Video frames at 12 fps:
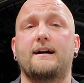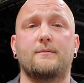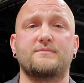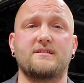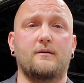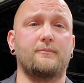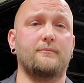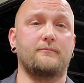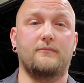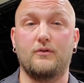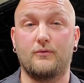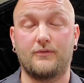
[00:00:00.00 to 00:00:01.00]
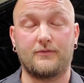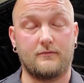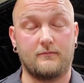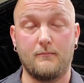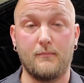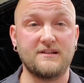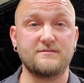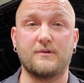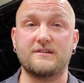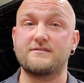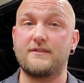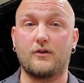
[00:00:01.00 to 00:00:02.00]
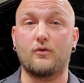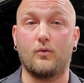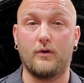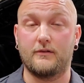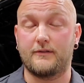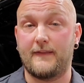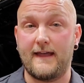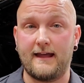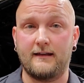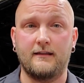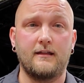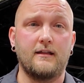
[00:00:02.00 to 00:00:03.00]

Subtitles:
some use much thicker oil than that.